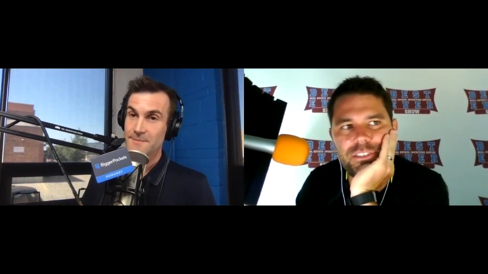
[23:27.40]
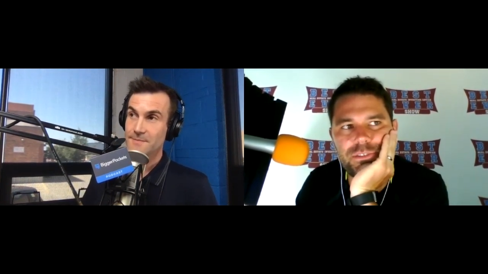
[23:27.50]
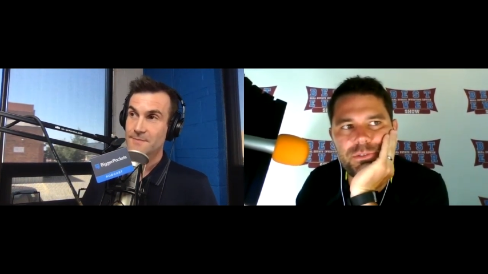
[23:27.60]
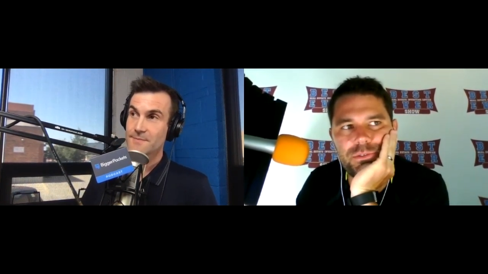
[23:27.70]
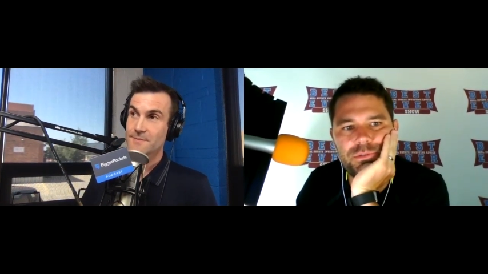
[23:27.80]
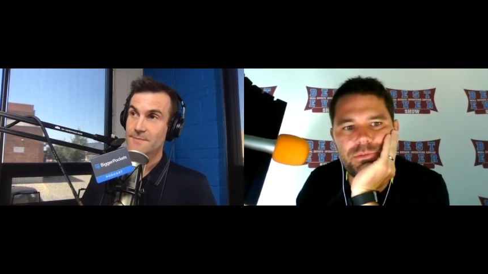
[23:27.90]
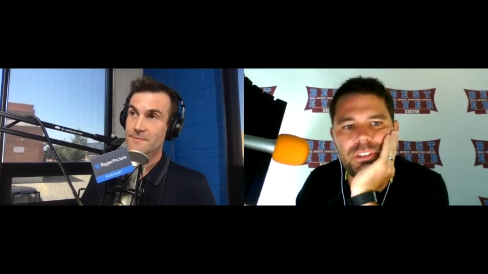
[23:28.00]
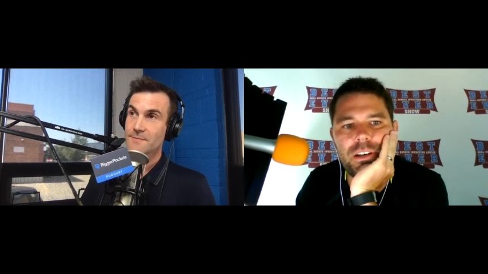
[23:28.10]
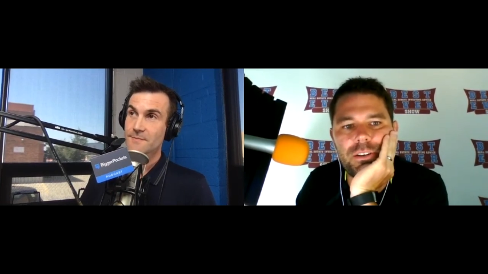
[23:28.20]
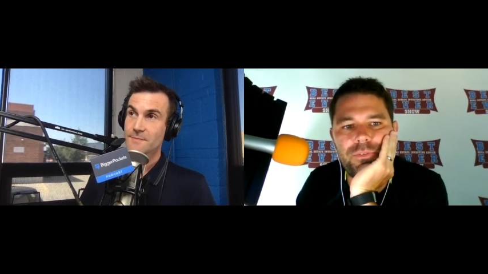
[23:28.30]
Speaker 1: to
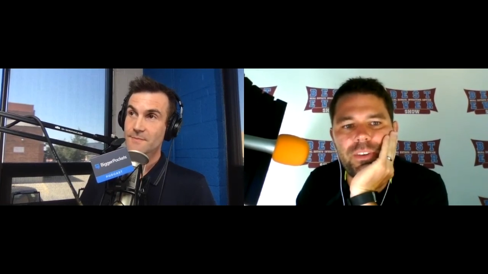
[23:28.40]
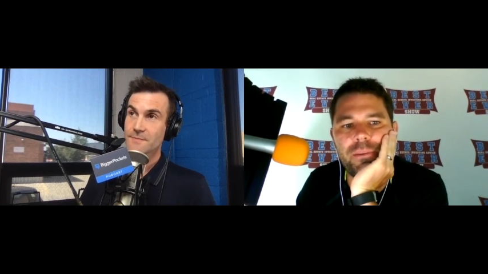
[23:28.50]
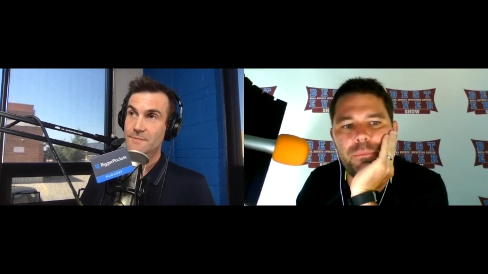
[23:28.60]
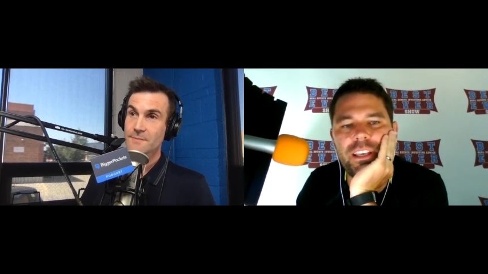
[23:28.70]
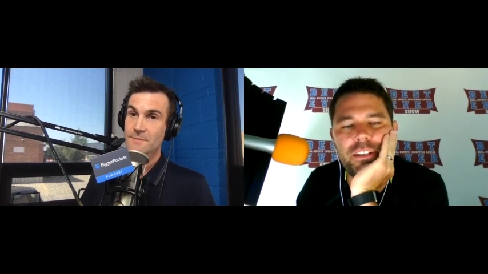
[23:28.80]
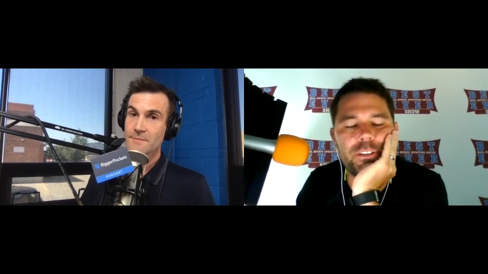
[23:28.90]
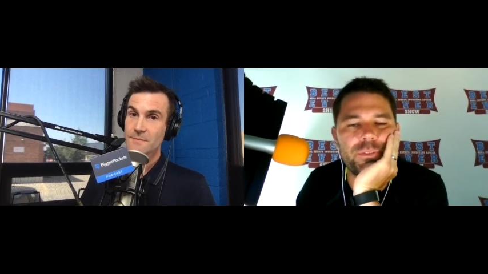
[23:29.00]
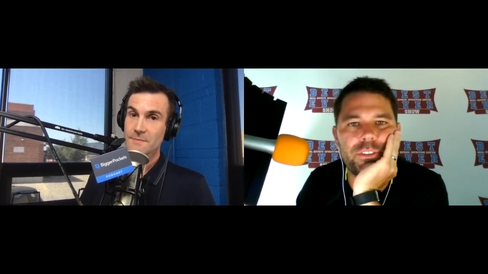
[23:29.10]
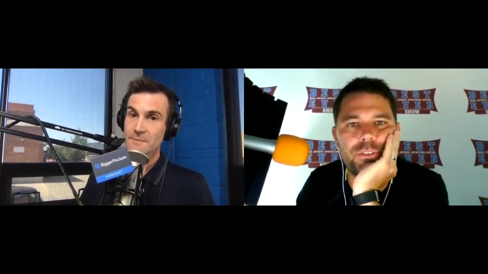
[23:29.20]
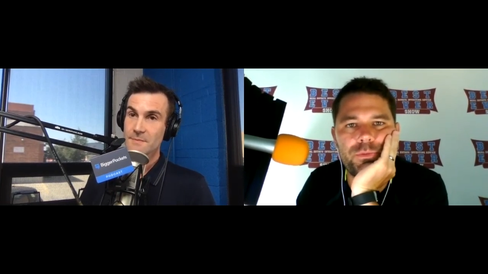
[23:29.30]
the family
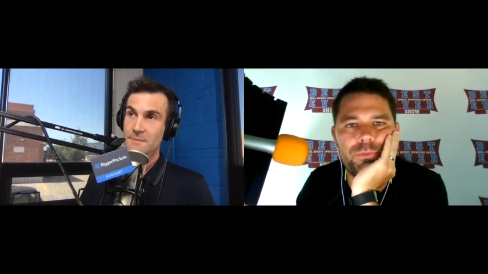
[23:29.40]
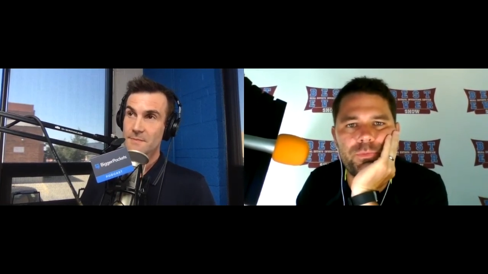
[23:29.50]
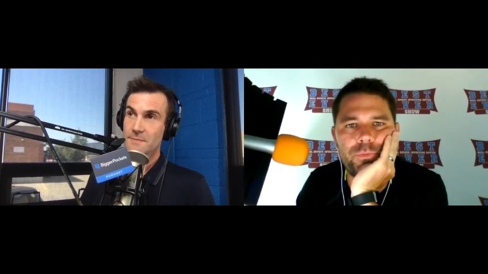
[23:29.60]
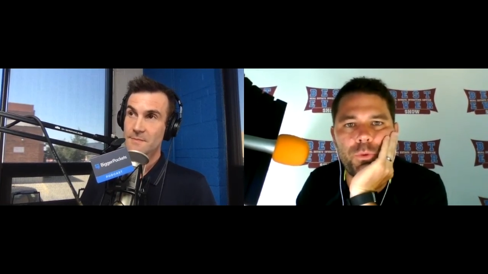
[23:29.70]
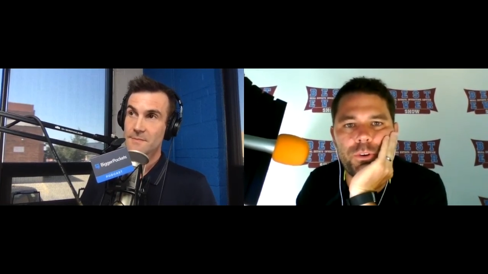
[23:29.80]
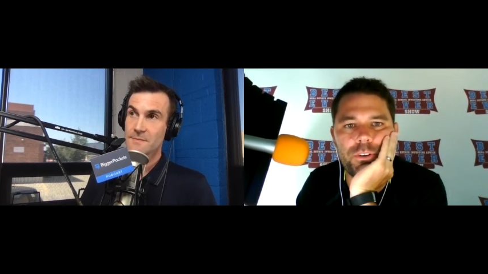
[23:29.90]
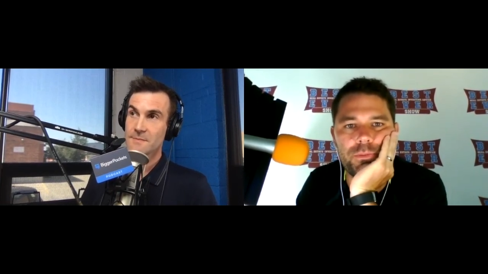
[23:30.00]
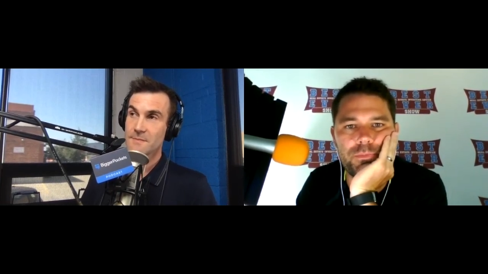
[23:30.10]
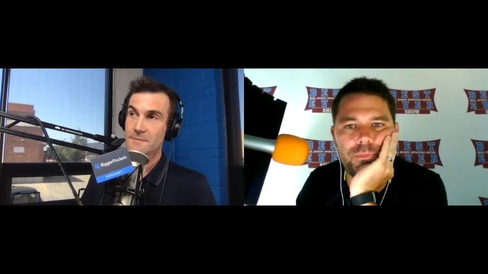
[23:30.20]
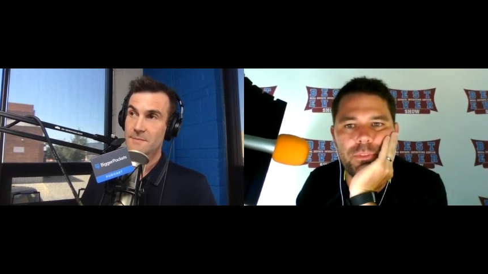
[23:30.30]
interview
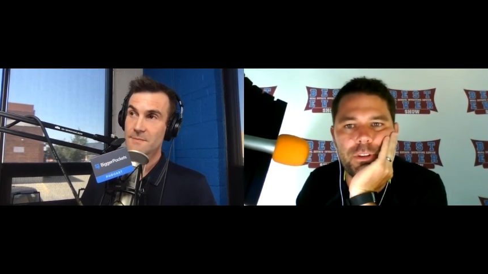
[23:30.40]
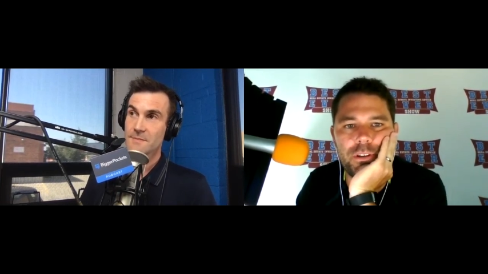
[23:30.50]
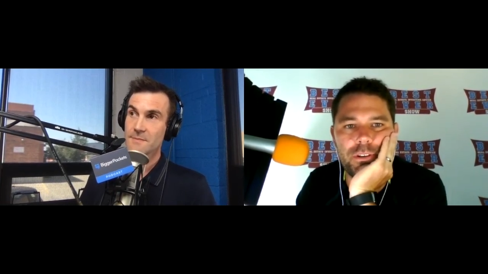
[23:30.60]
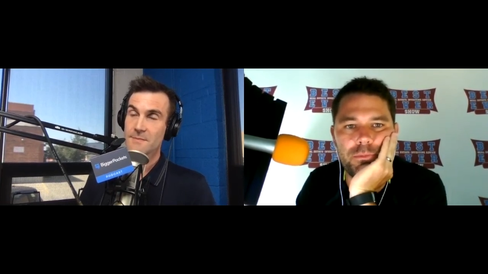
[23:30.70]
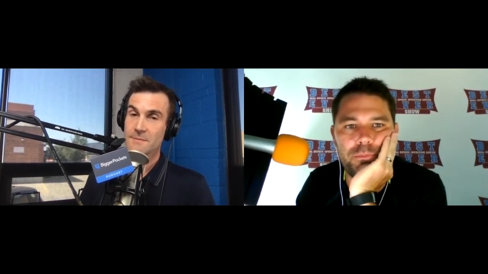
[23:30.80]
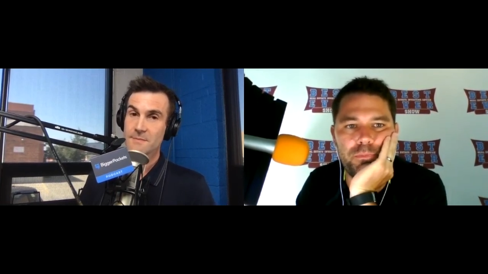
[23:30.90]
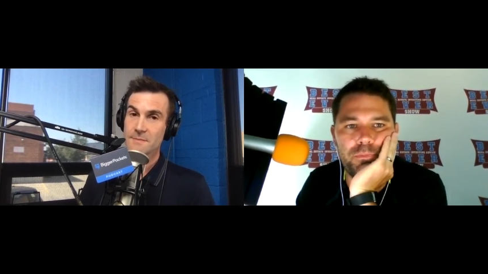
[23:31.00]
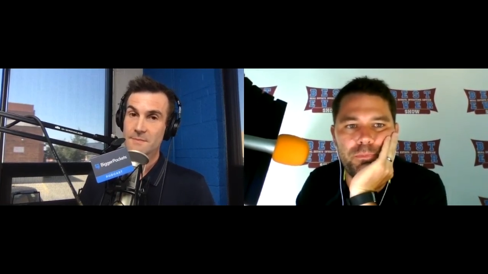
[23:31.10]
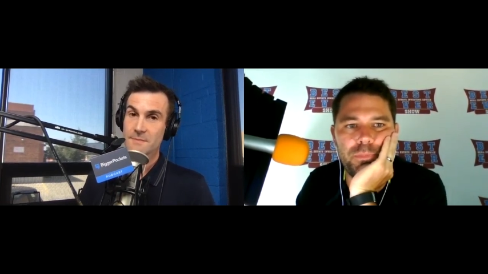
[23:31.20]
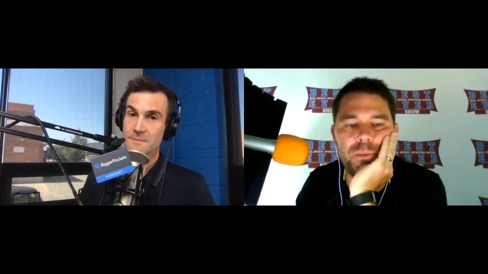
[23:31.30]
for the
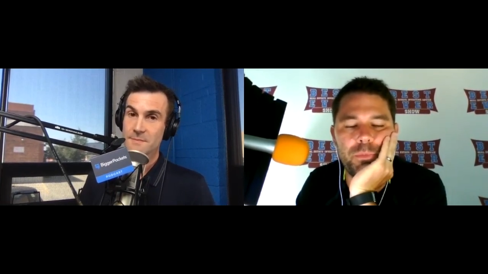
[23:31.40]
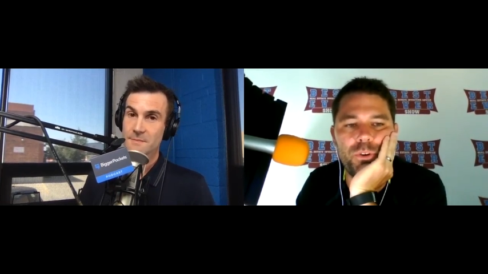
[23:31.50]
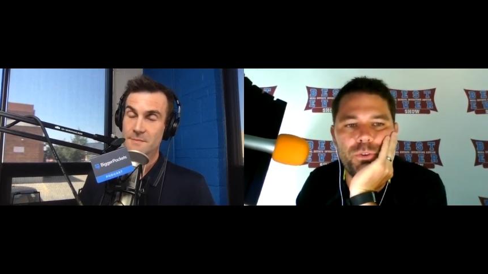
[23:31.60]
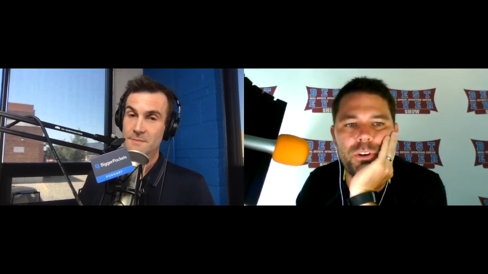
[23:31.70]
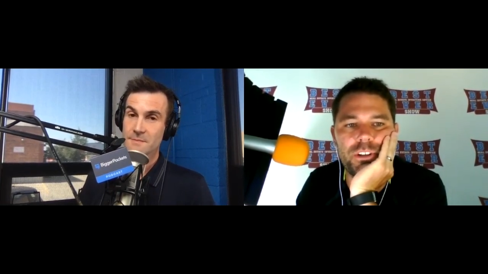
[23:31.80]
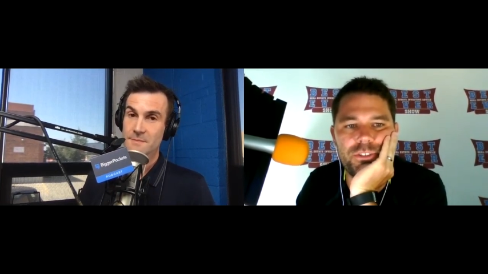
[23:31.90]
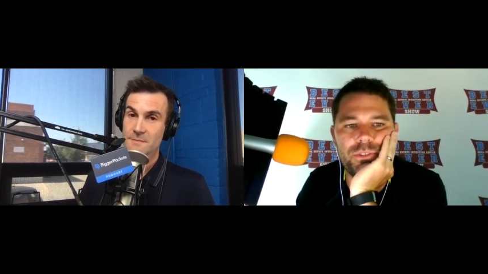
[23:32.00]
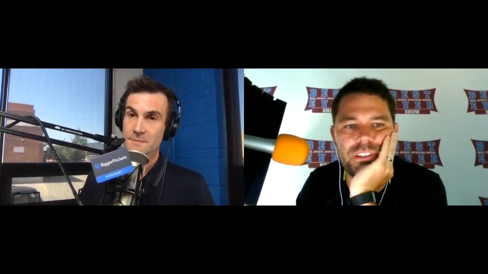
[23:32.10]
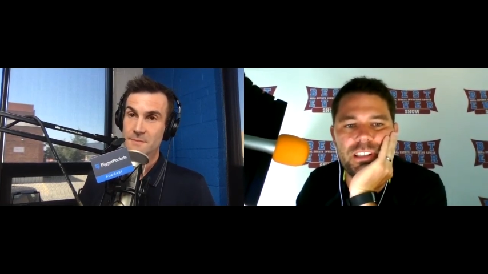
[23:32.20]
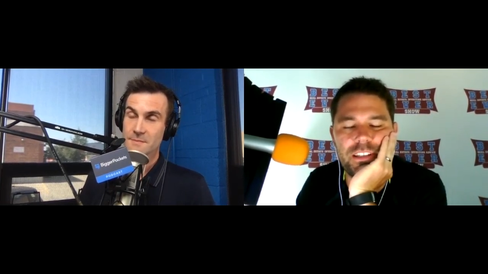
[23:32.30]
people who are
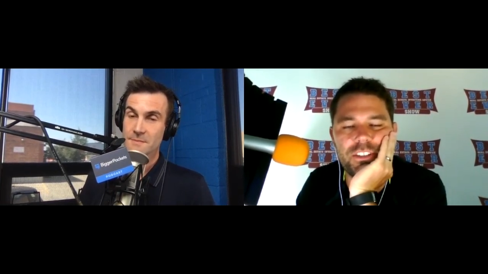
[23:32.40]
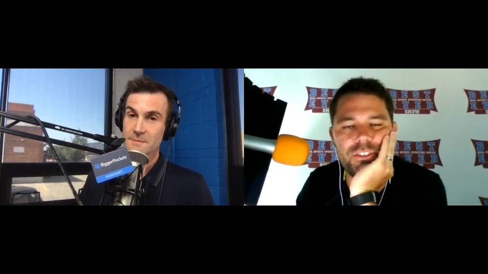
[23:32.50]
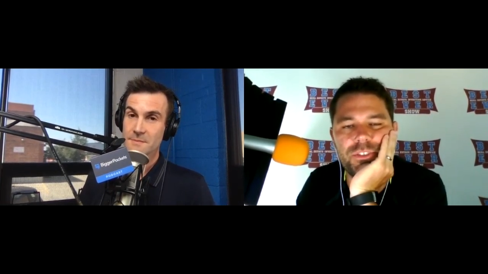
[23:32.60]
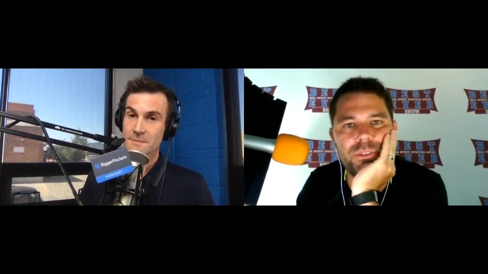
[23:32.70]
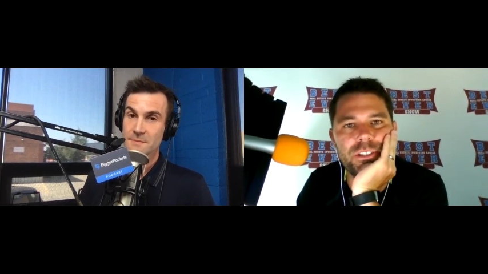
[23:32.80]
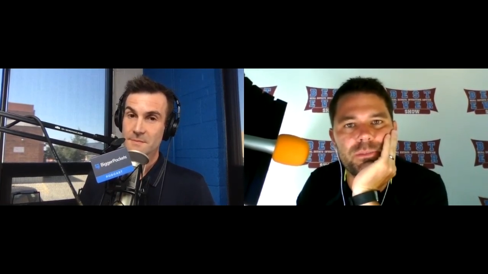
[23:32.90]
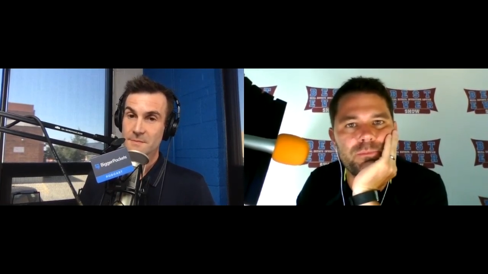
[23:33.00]
doing the interviewing?